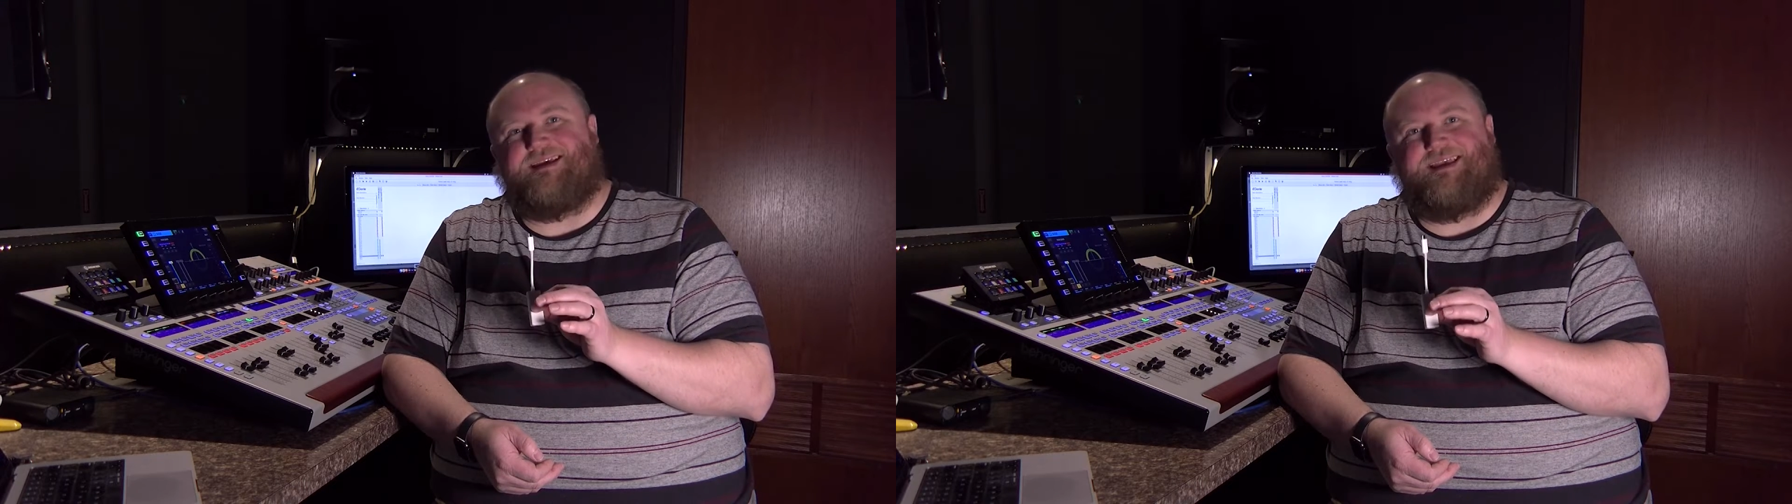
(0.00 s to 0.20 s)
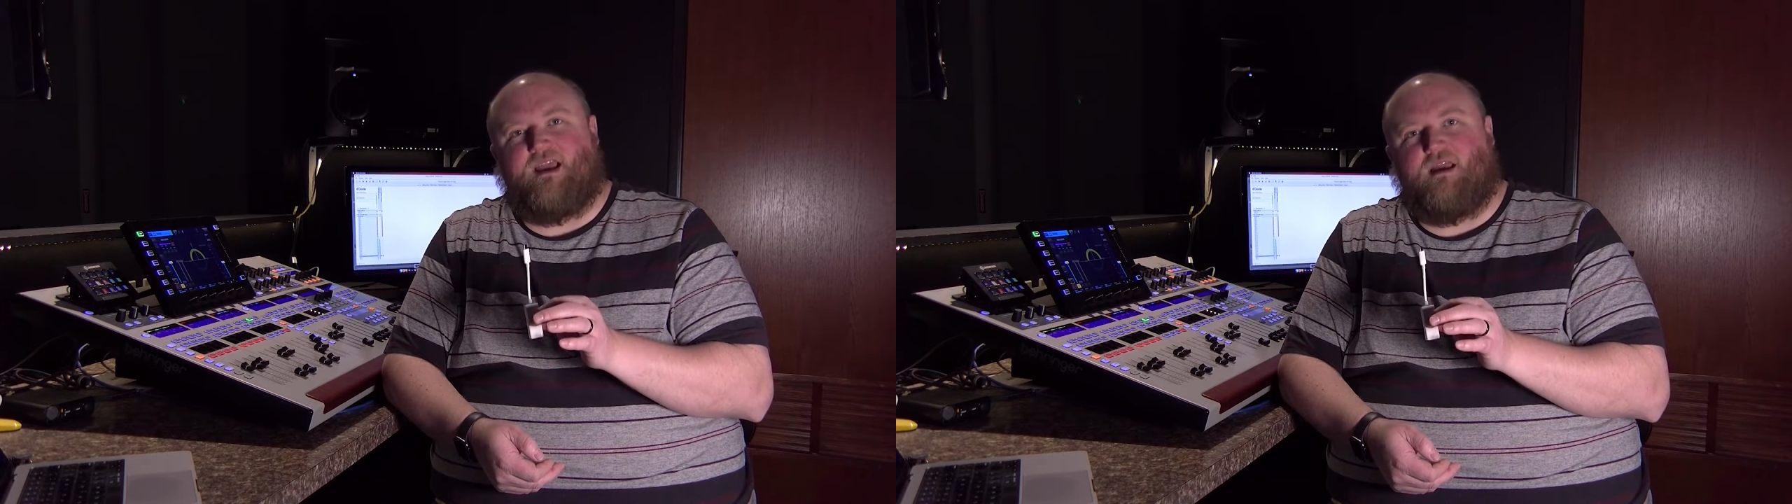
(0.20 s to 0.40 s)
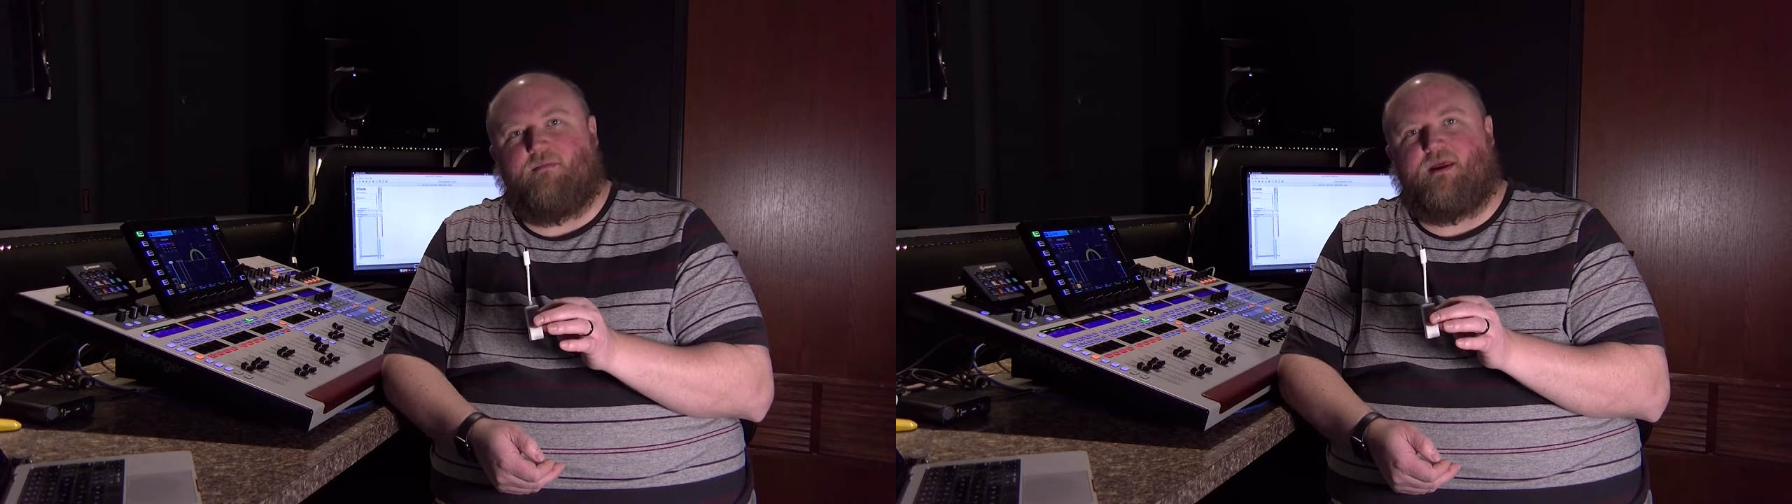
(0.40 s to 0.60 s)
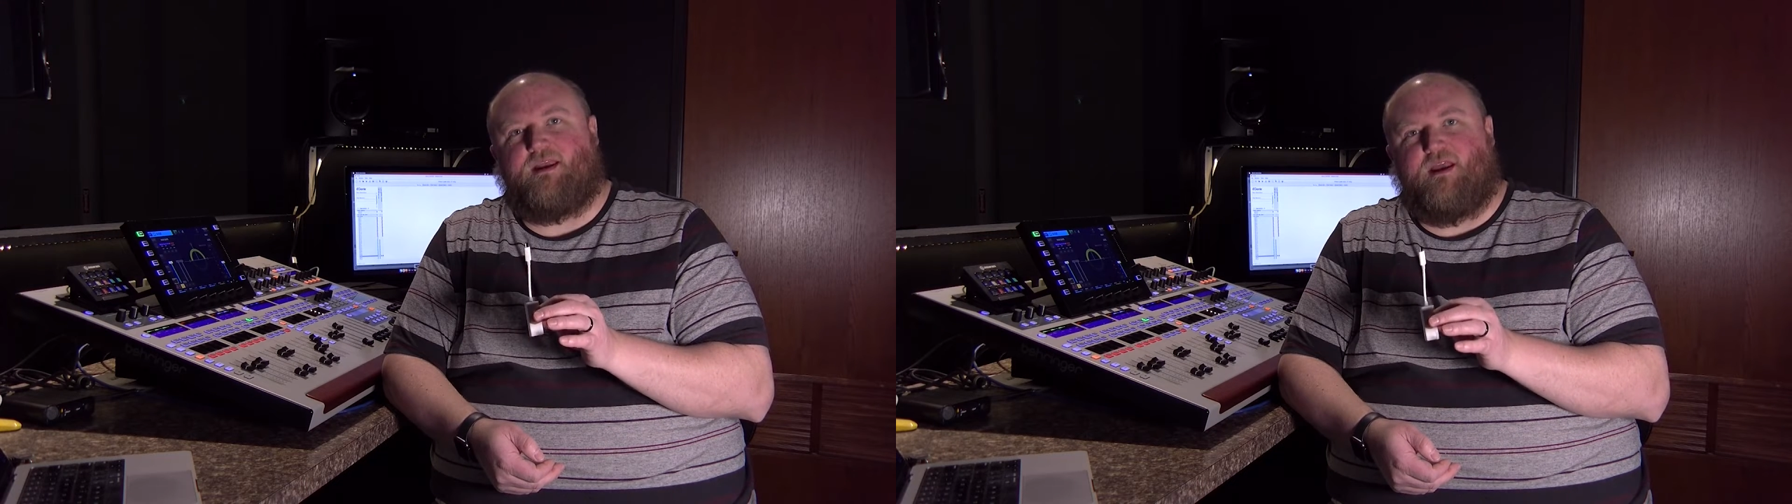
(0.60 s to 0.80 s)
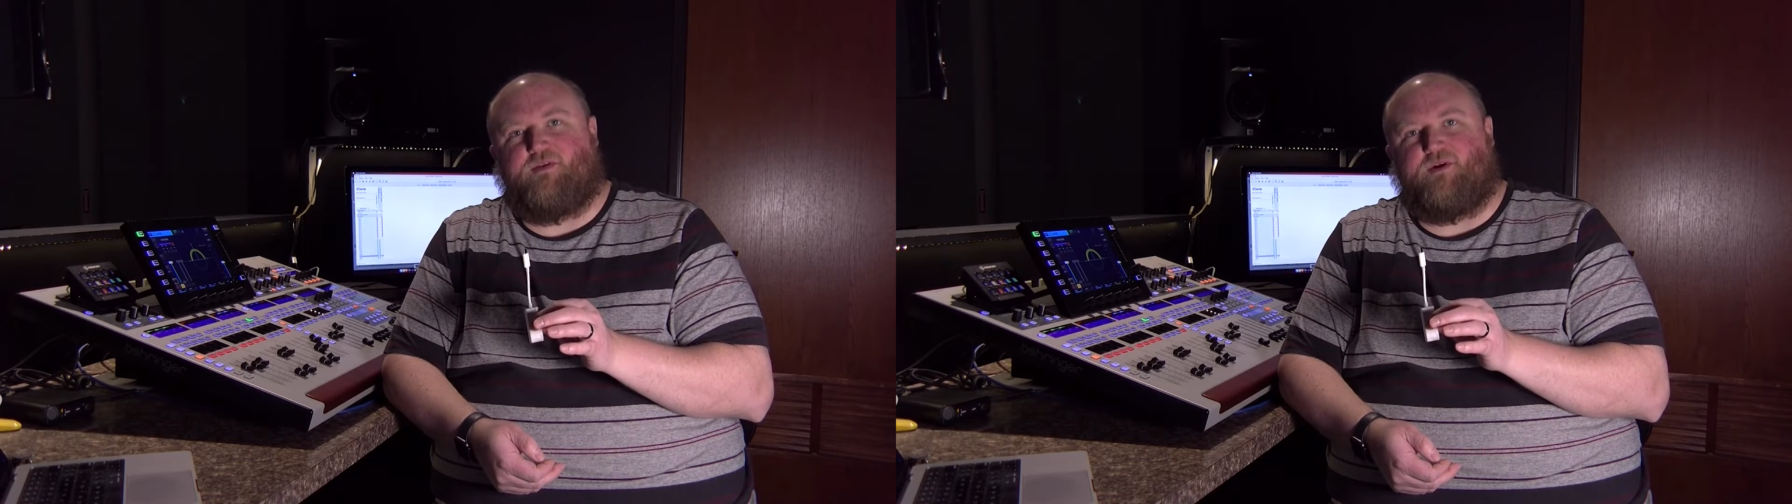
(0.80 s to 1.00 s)
to Gigabit
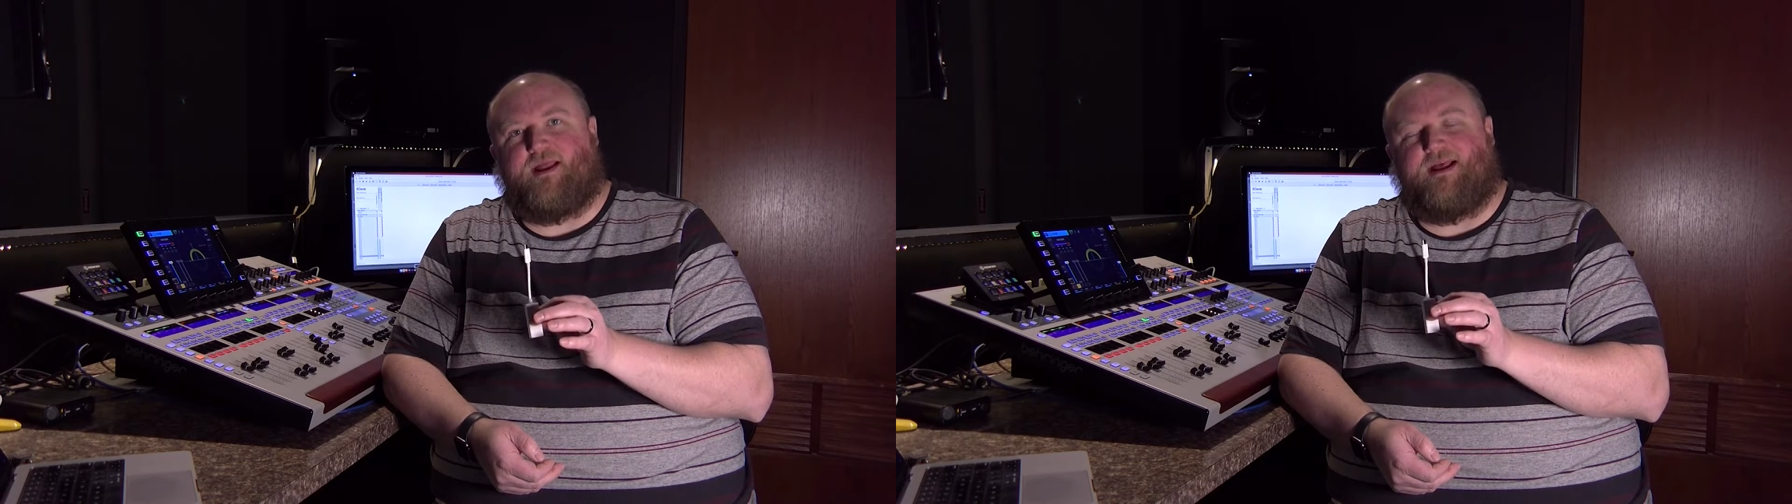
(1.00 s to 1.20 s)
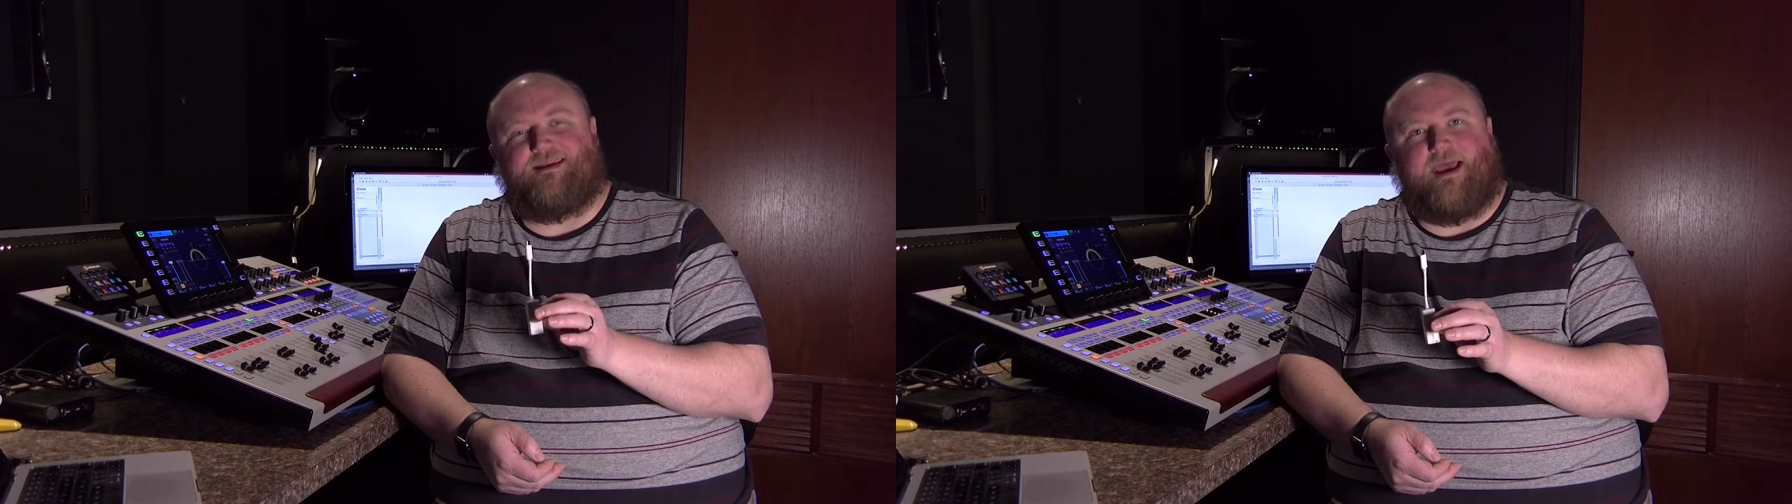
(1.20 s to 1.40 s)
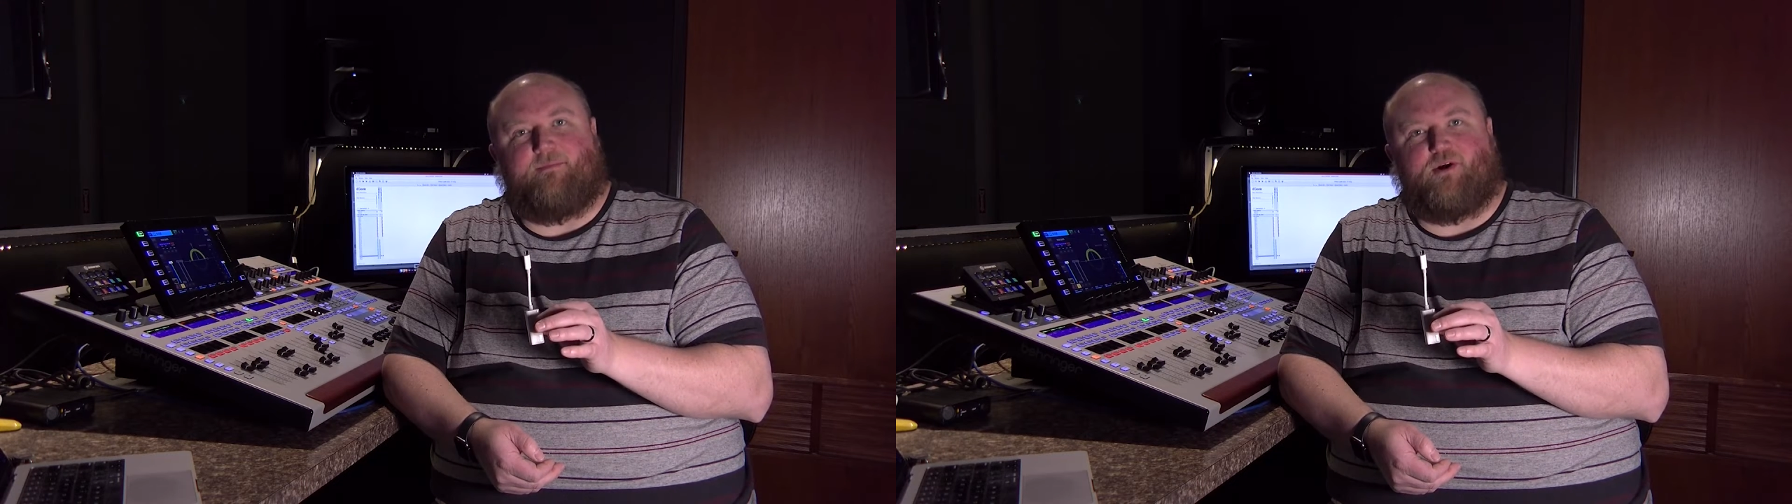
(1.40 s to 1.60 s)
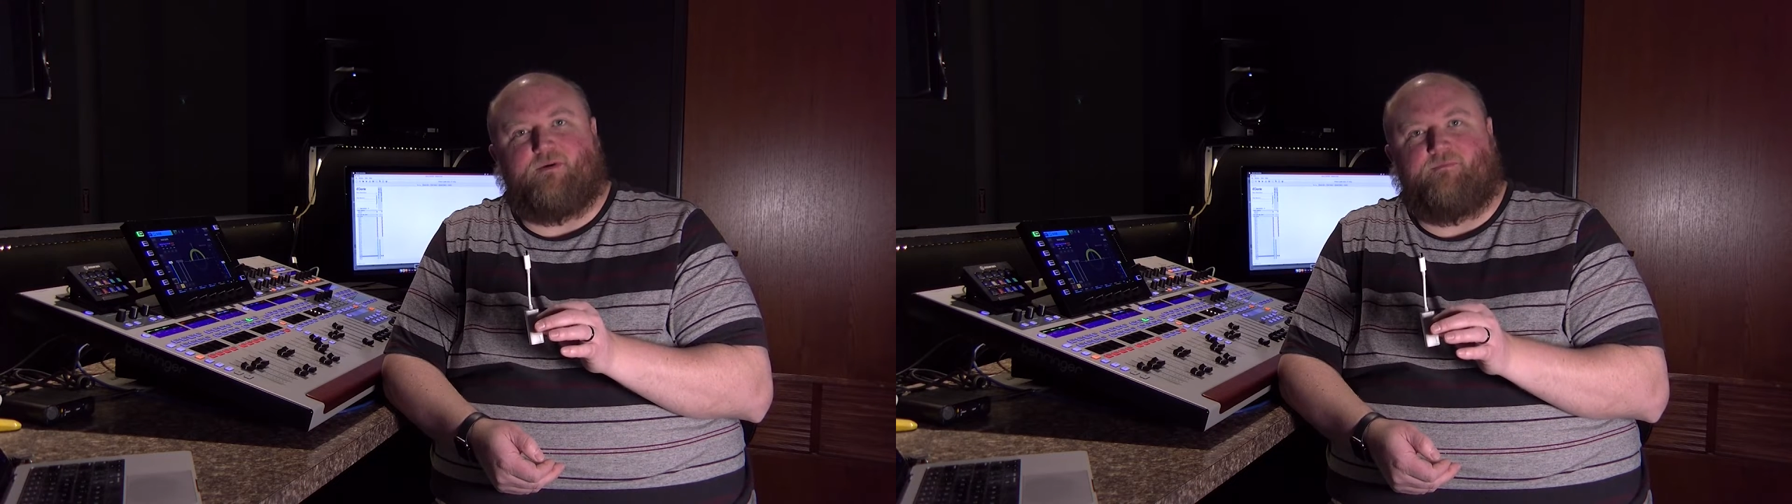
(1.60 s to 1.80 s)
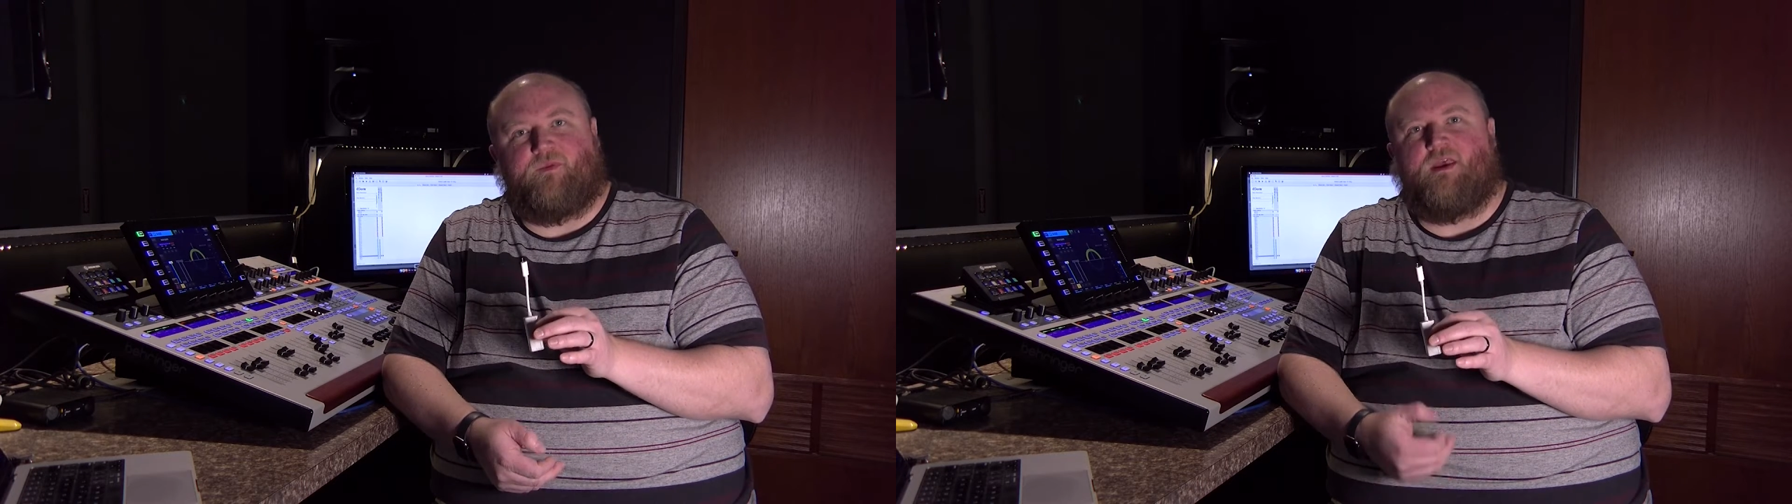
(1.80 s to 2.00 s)
Ethernet adapter.